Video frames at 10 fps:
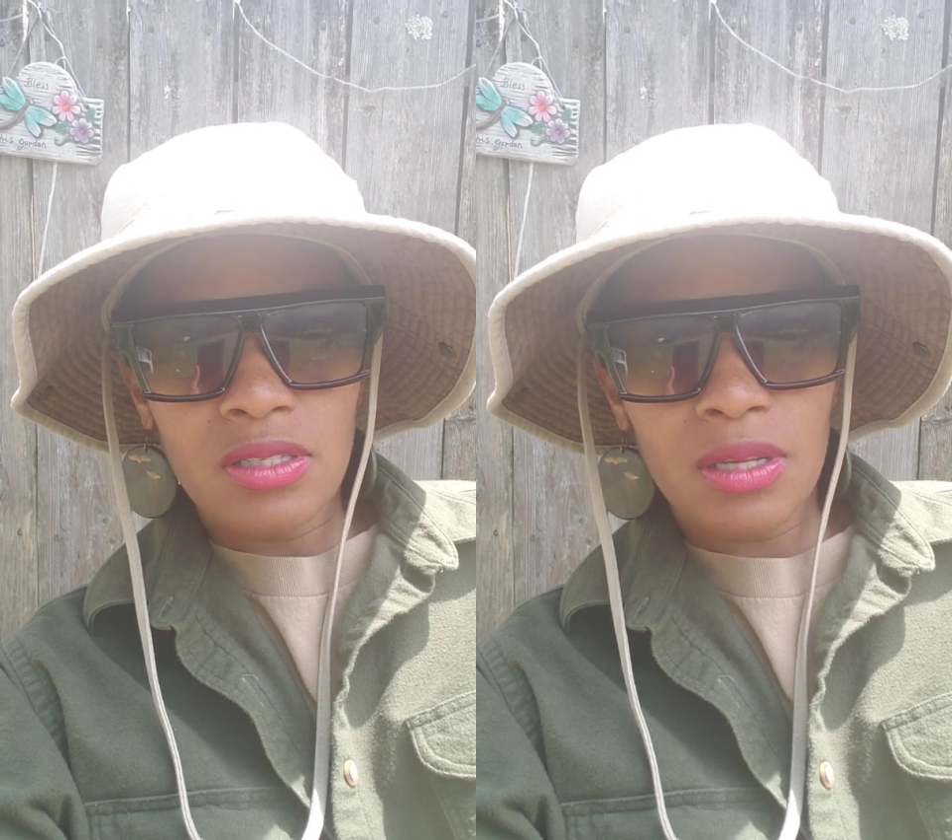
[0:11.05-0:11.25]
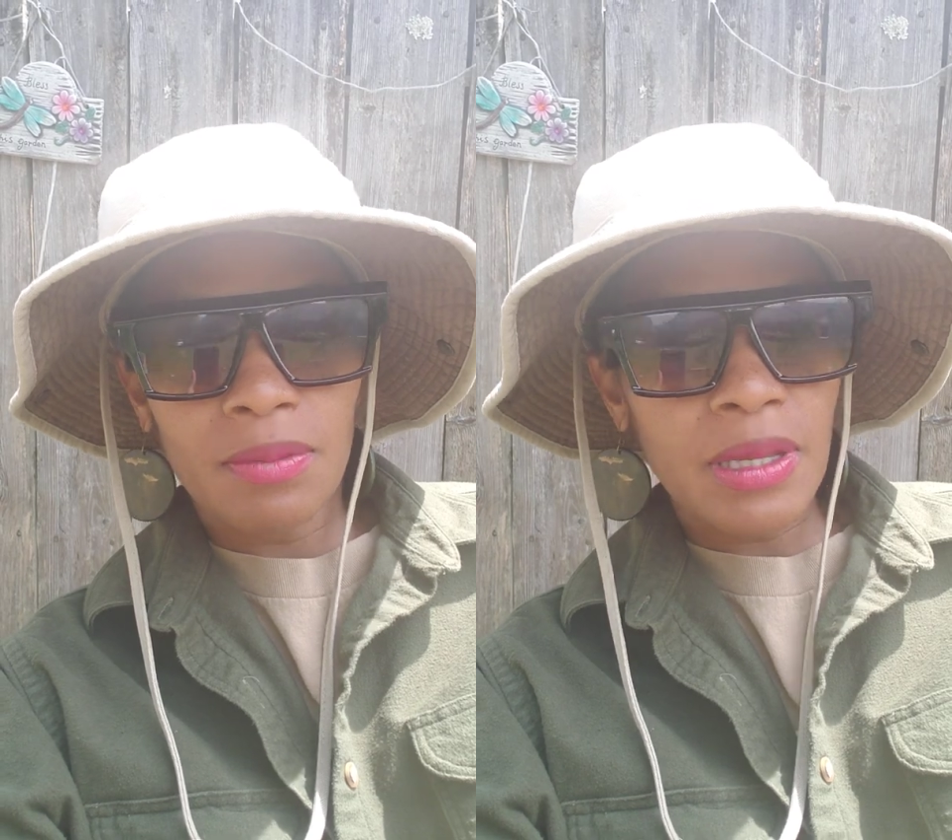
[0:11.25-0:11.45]

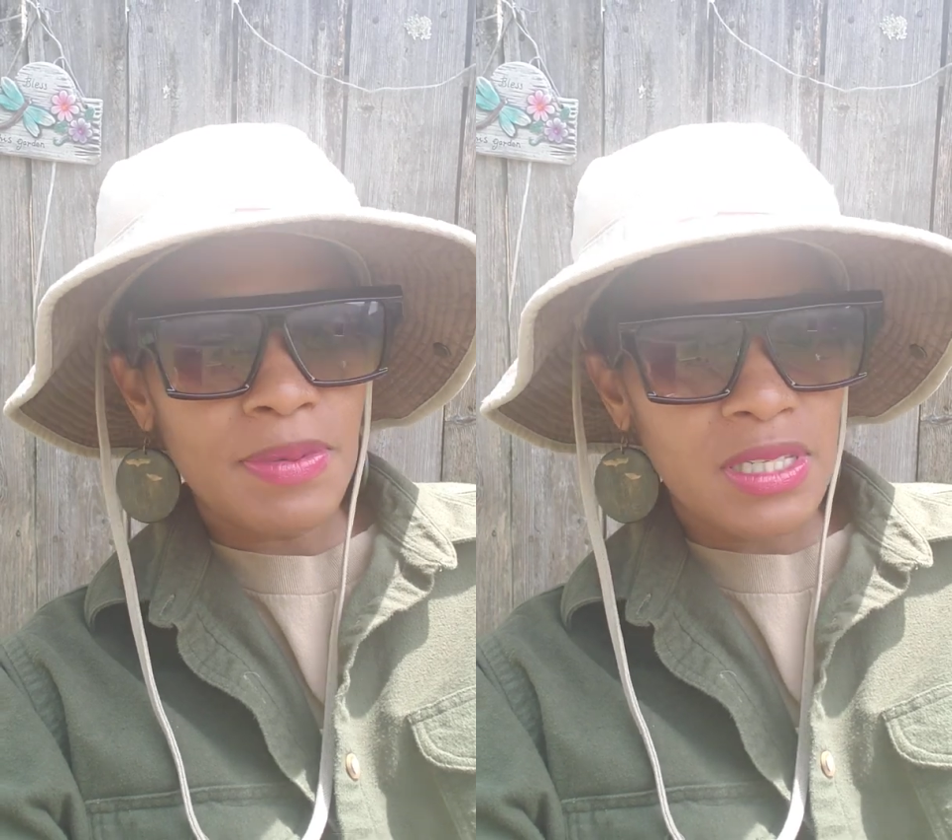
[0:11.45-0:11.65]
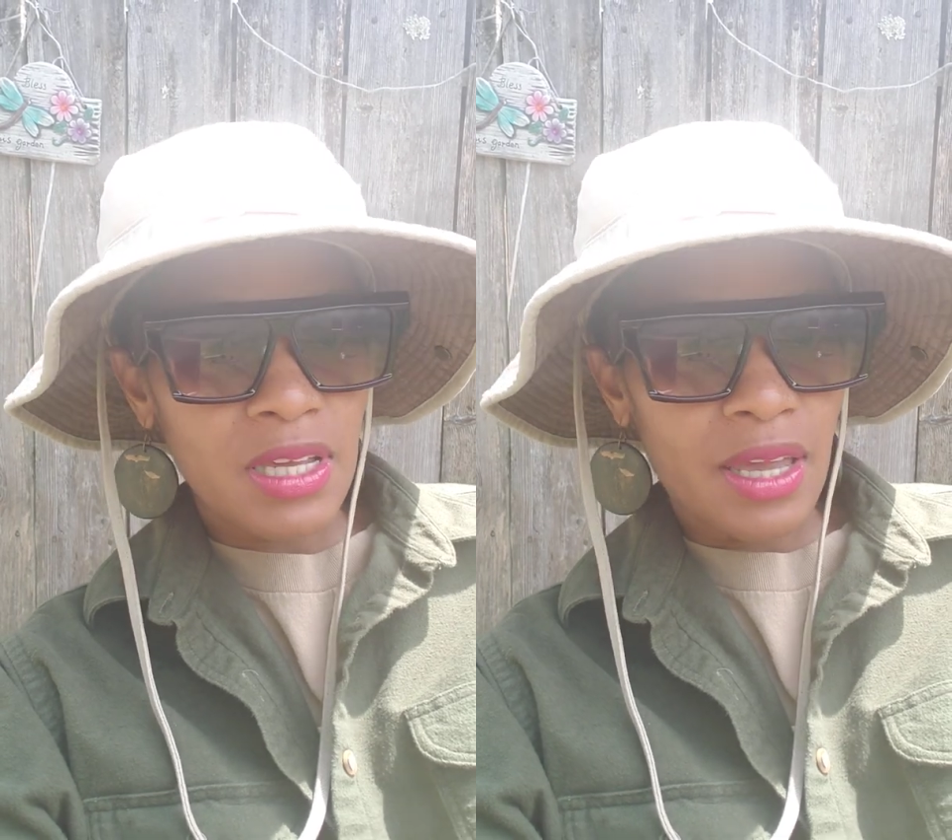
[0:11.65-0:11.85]
some
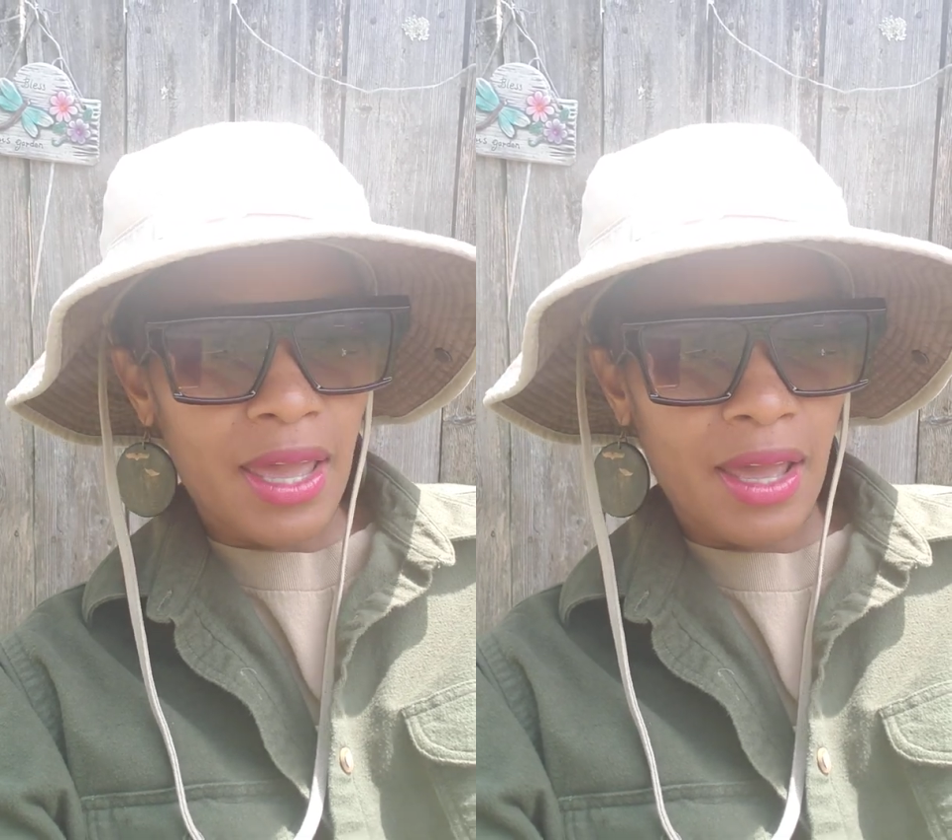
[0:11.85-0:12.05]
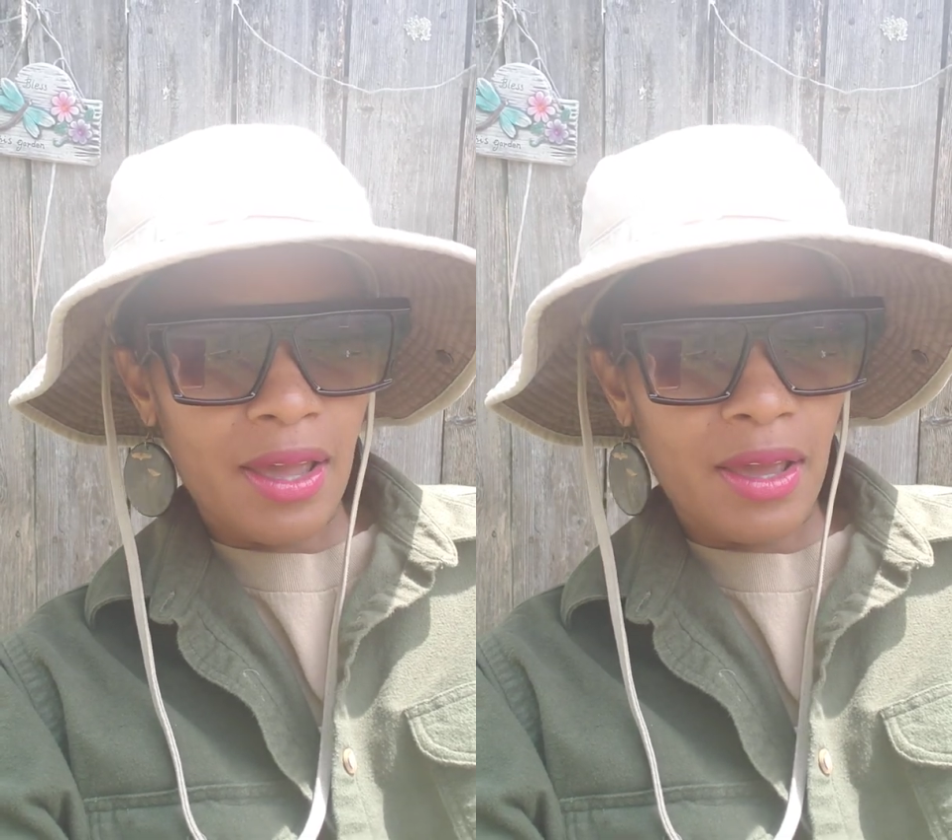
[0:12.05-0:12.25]
lipstick
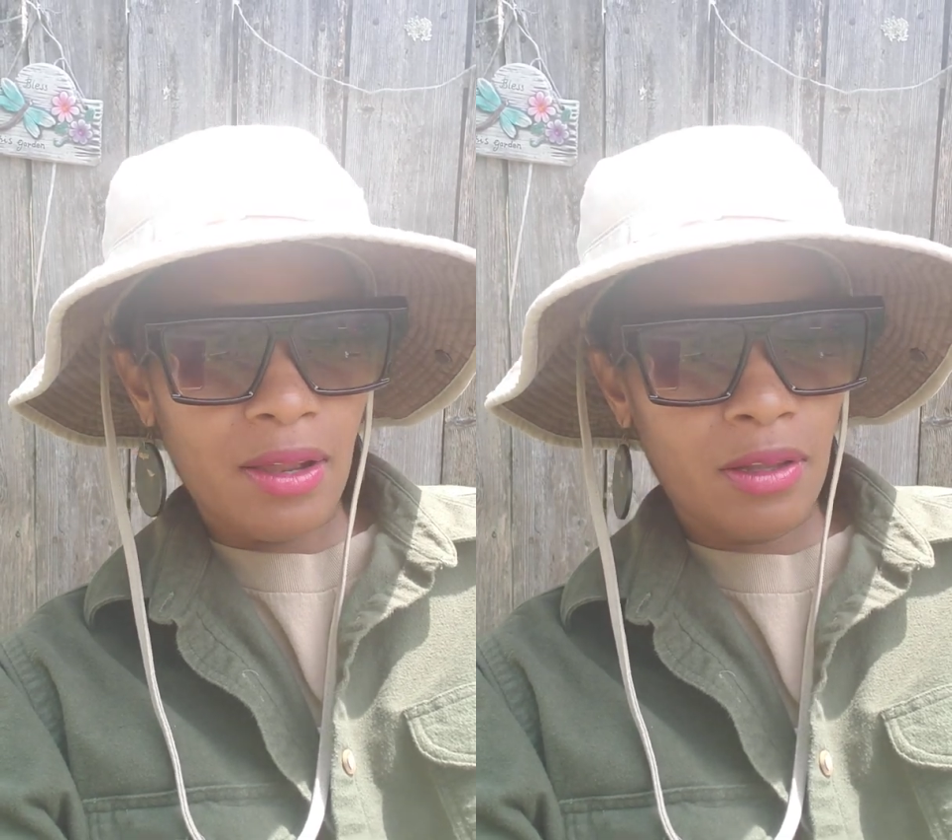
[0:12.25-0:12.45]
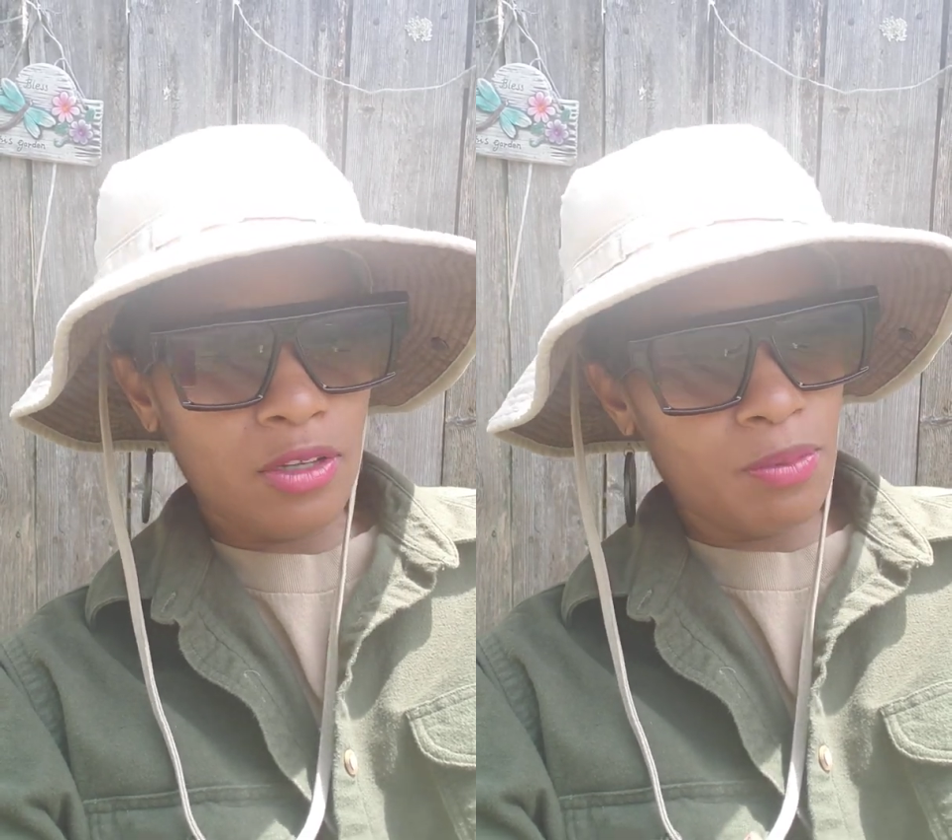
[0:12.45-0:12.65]

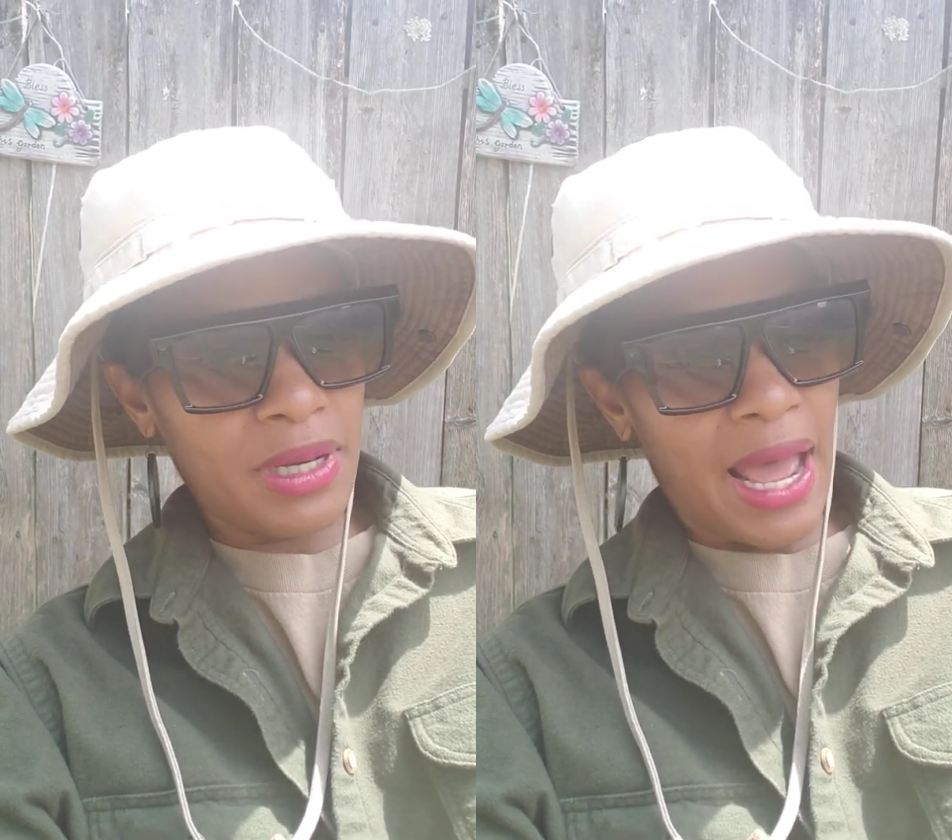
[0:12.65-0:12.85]
and a little bit of